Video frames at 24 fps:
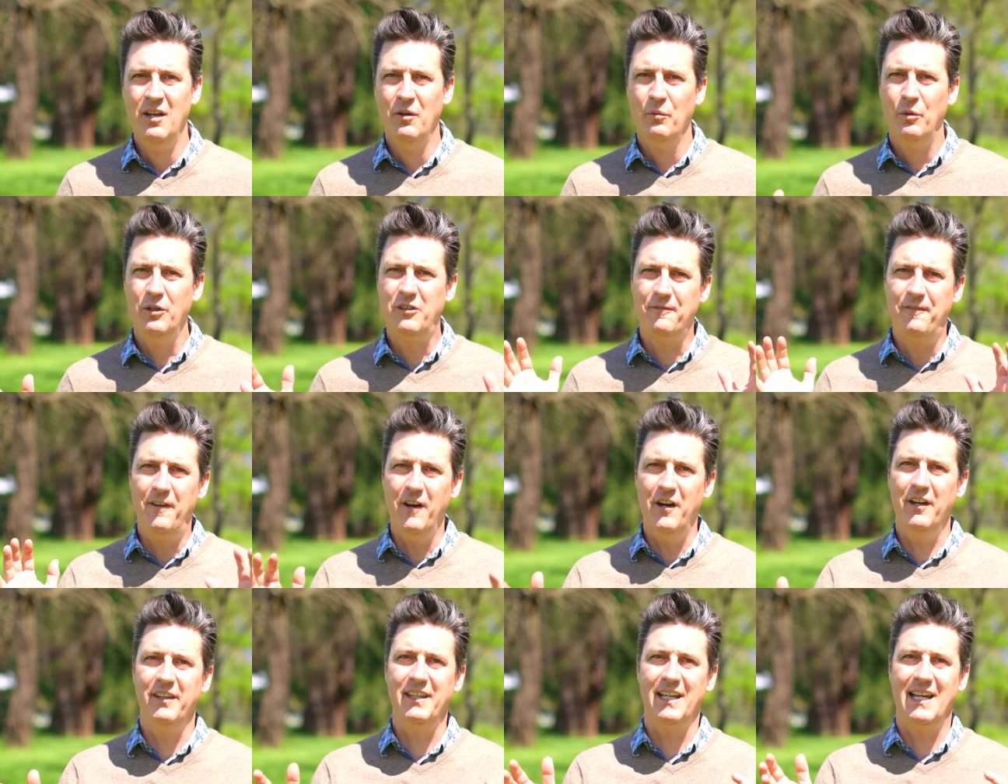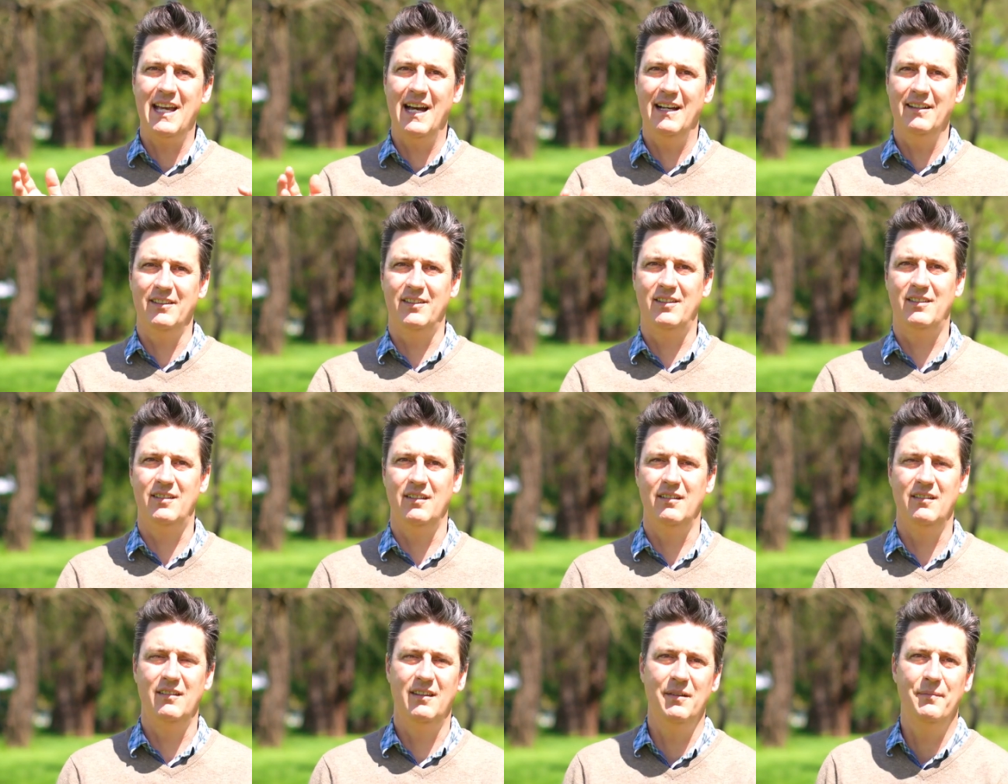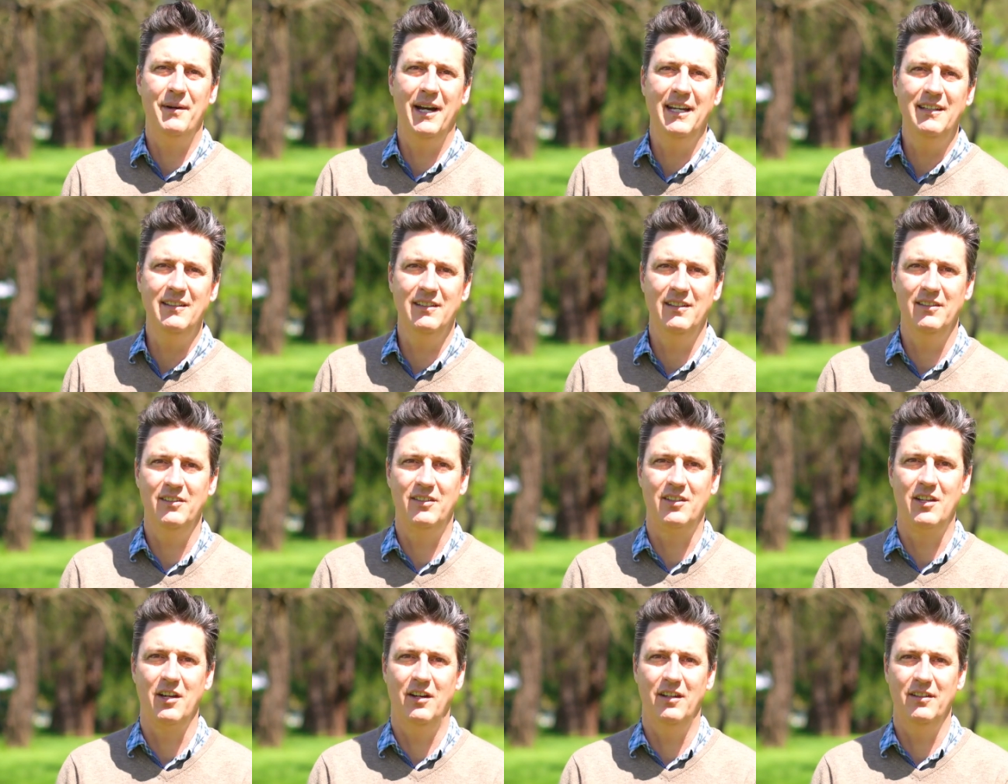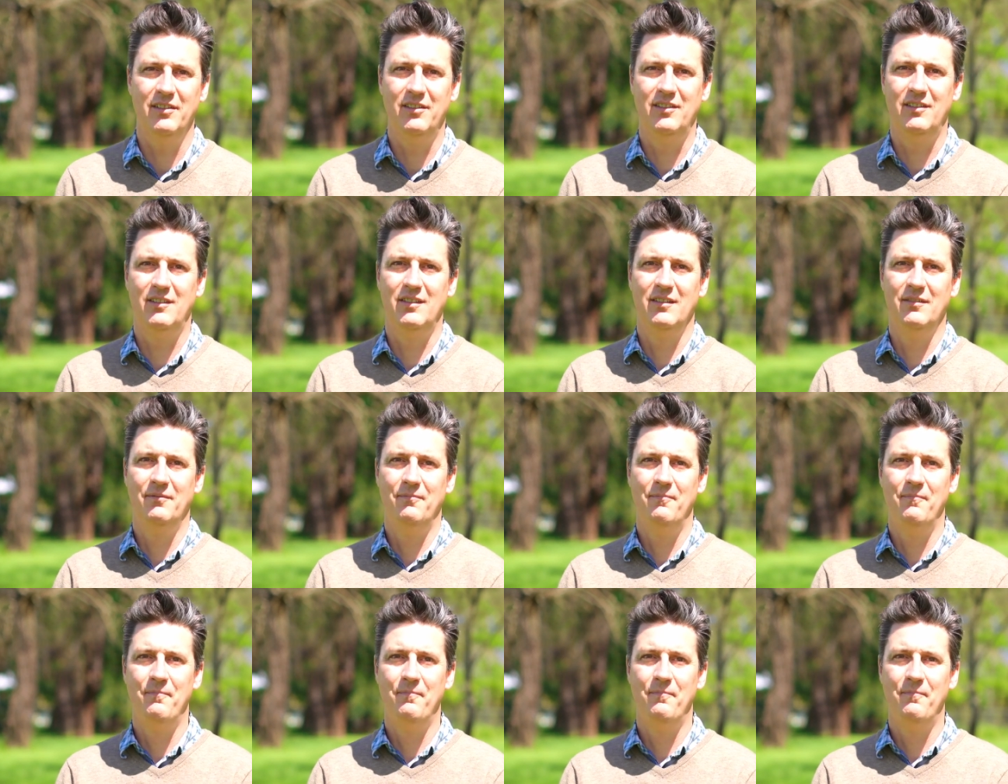which further cuts the maintenance costs.